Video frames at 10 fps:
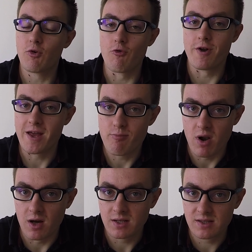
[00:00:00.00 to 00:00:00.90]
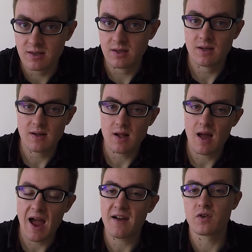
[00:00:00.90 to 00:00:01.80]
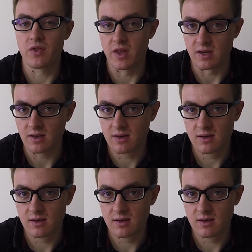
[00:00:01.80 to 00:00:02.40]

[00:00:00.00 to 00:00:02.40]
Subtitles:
or an 8 Plus, have a think.